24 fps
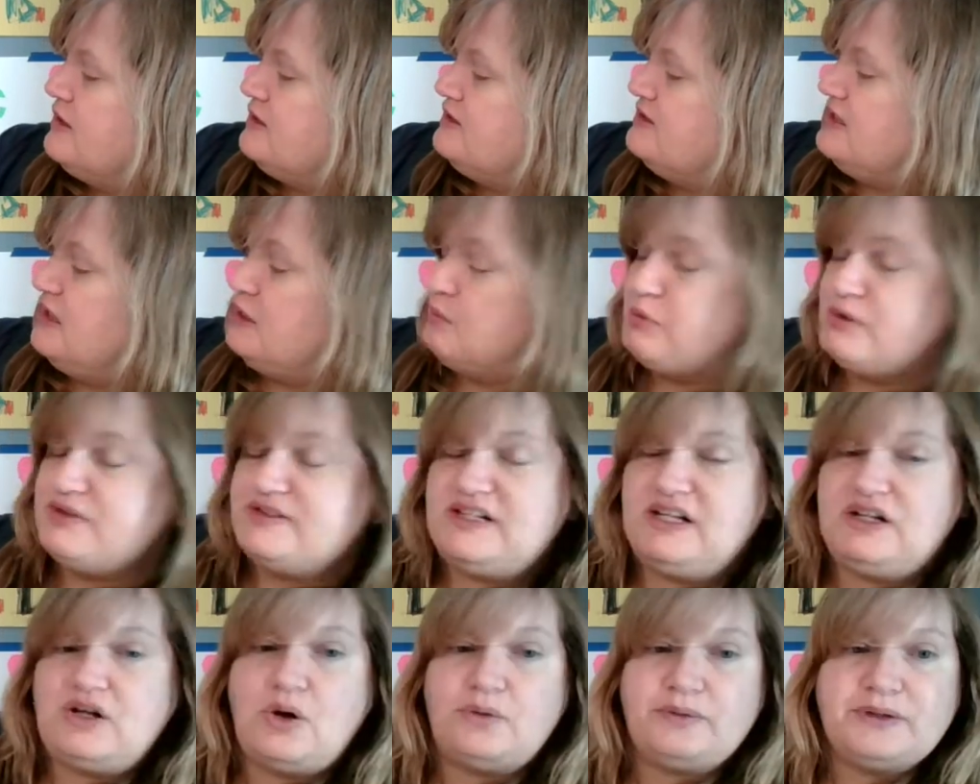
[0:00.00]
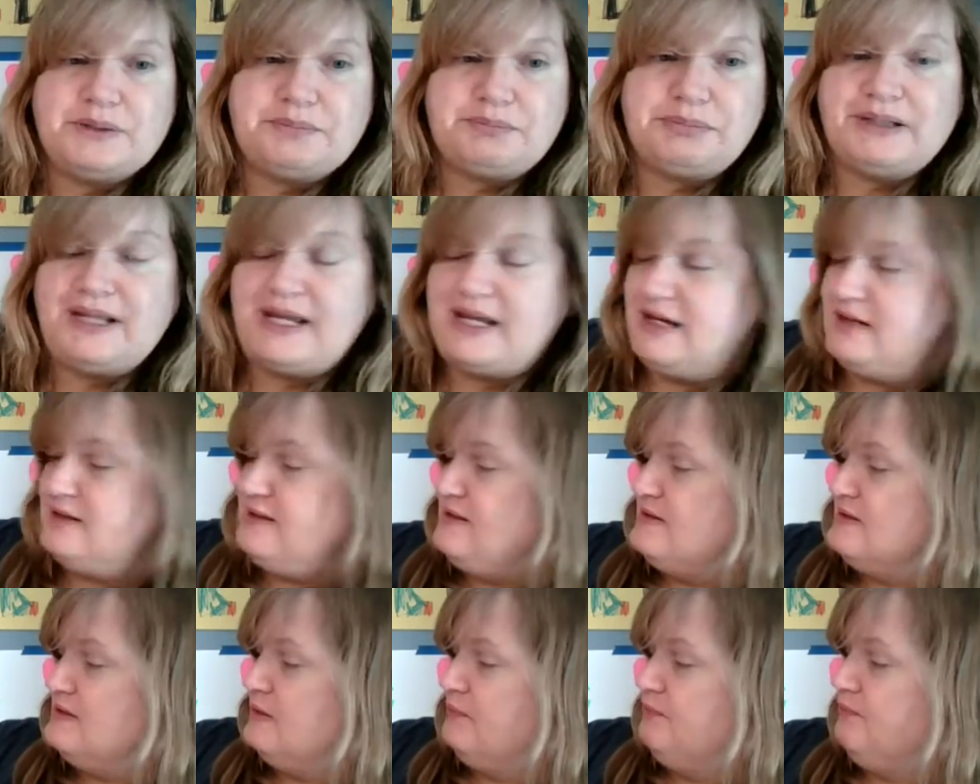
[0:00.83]
Zebras eat only
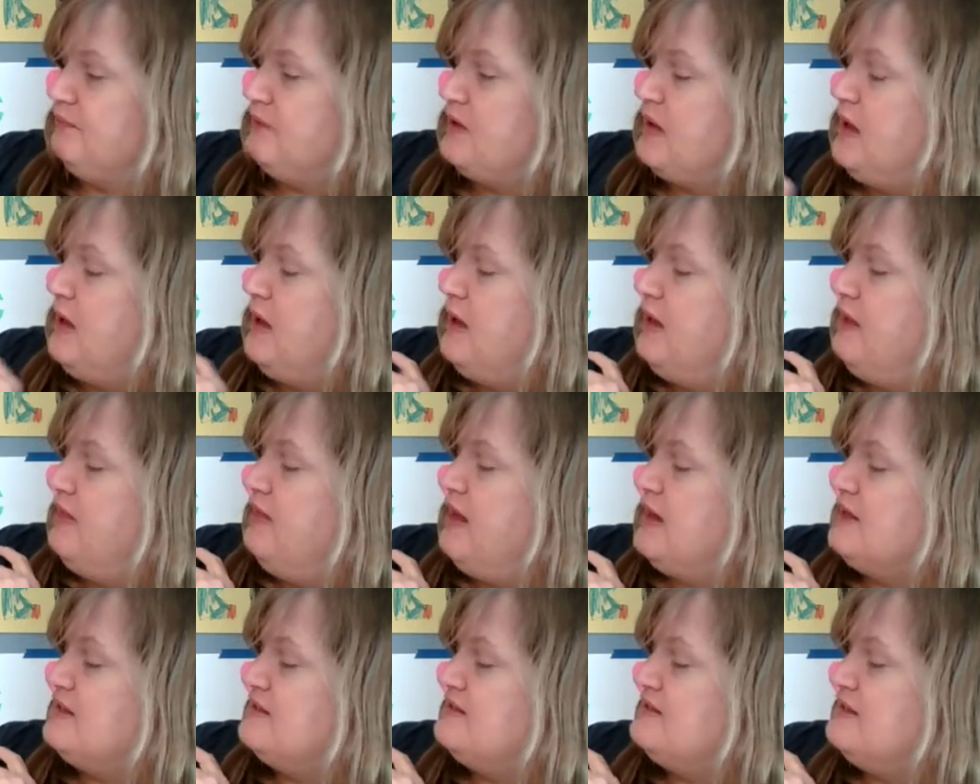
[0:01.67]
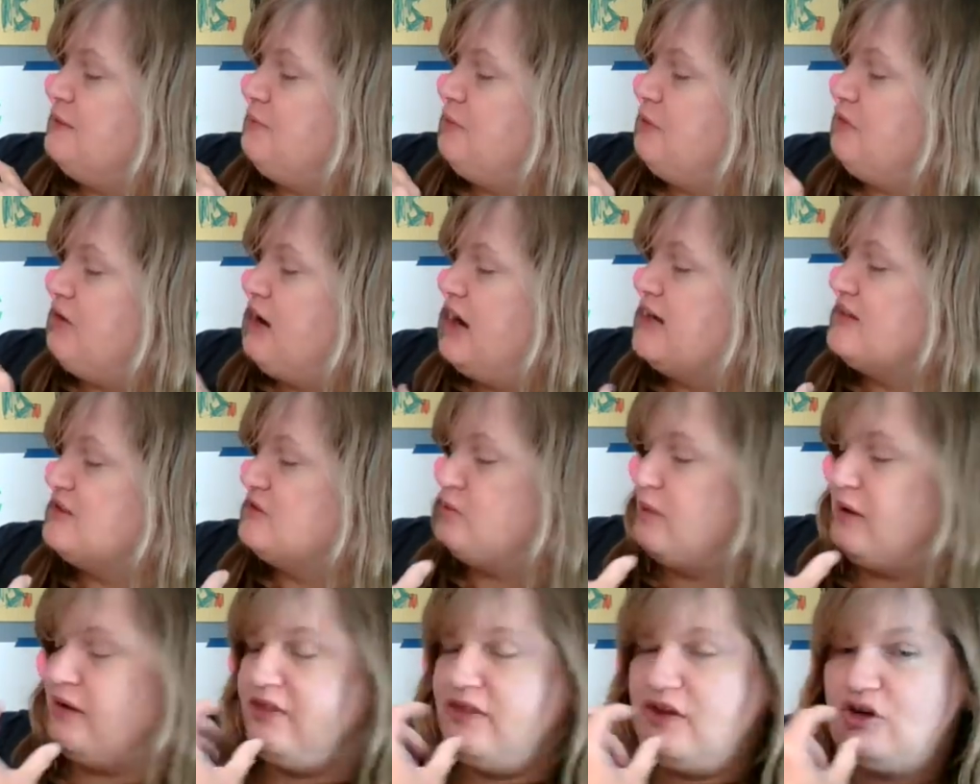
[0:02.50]
plants. They snip grass
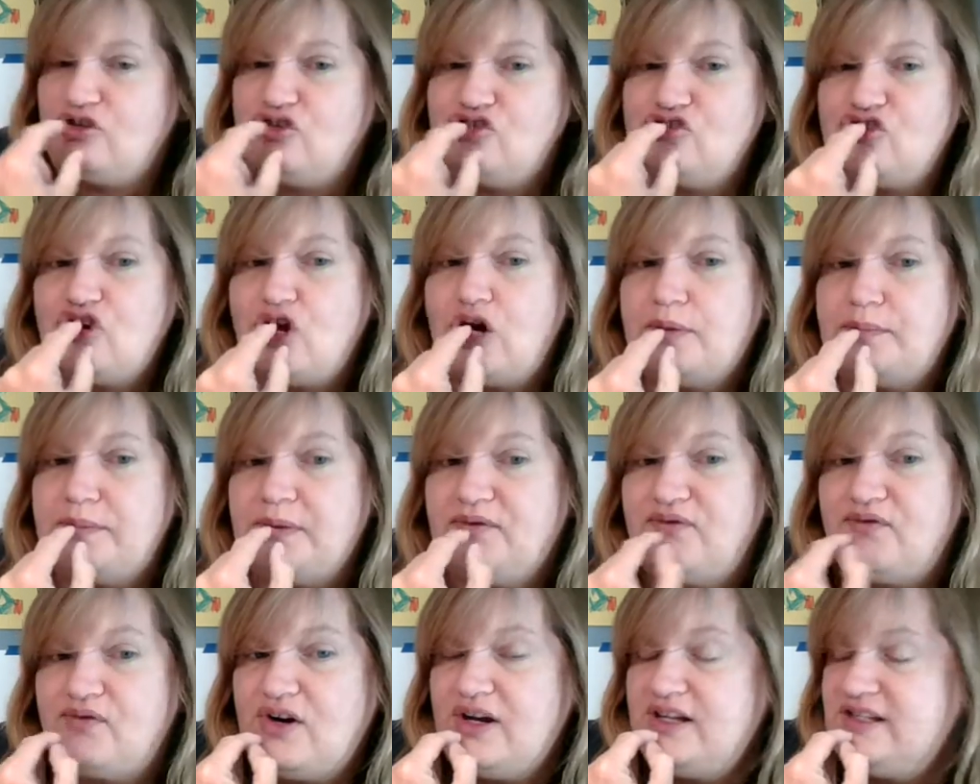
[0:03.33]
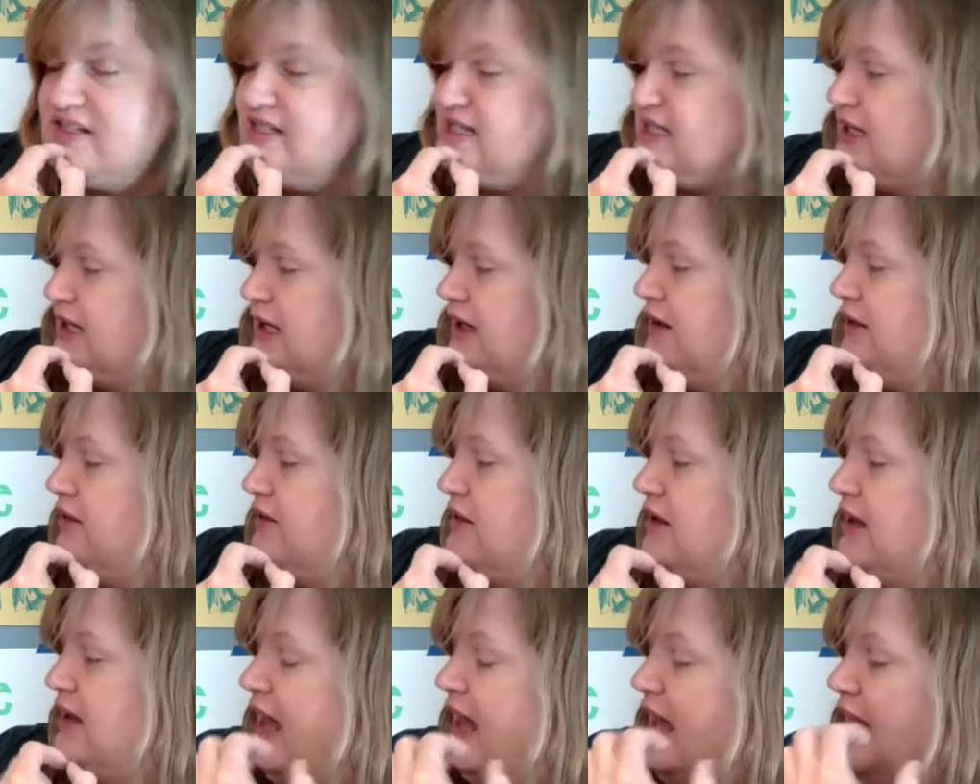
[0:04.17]
with their sharp front teeth,
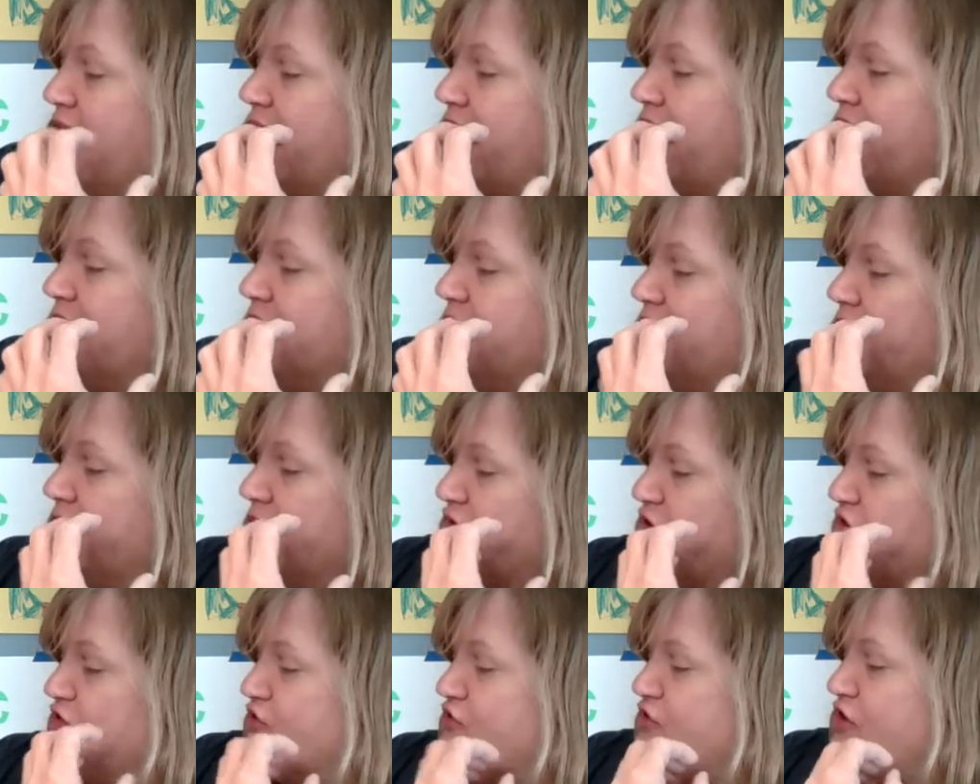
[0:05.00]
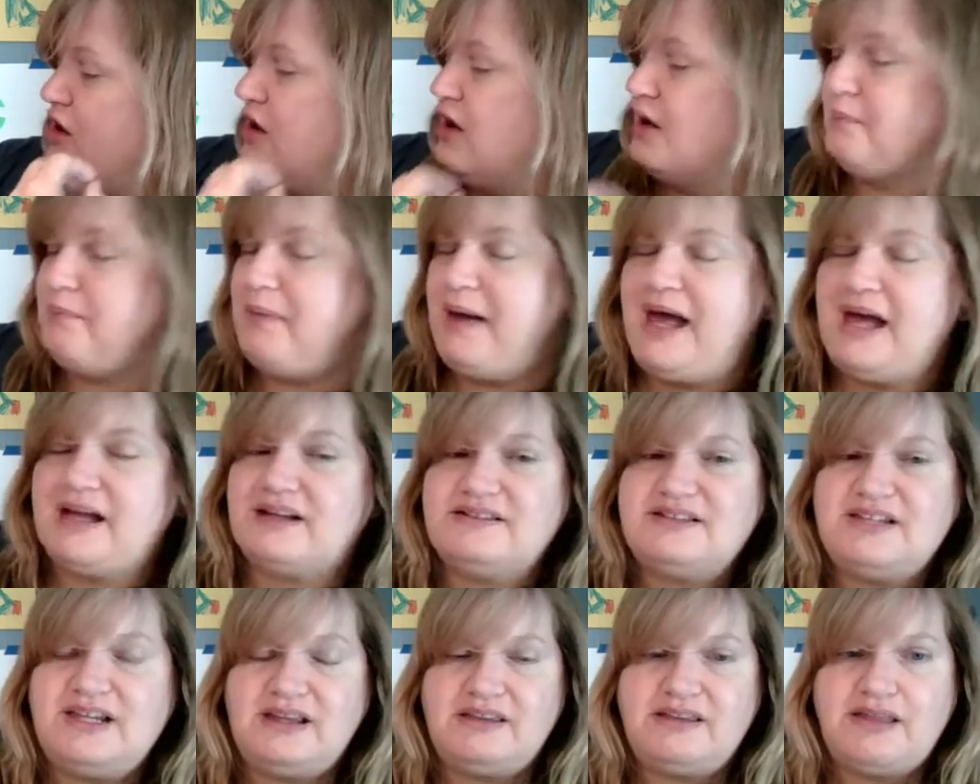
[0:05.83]
and then their strong back
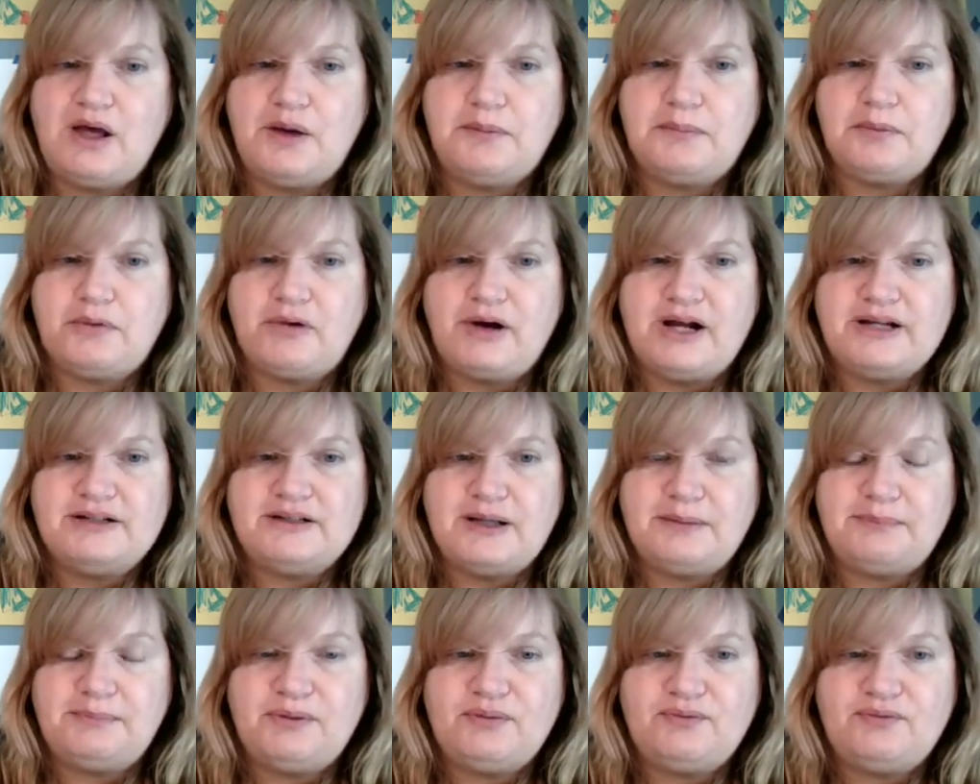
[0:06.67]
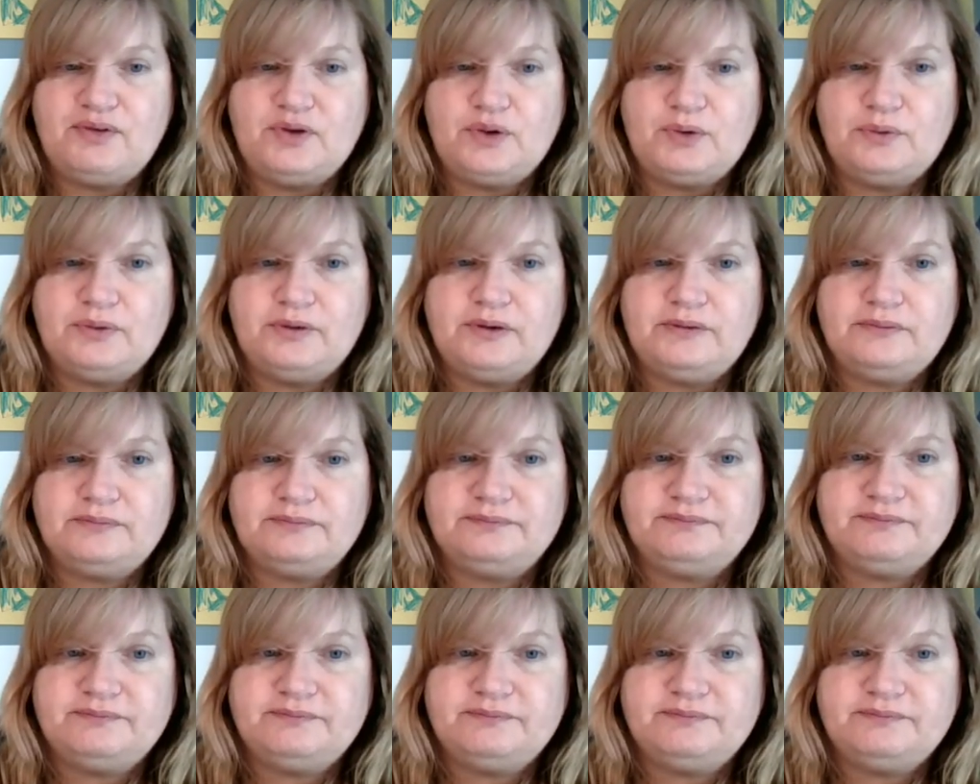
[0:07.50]
teeth help grind up the food.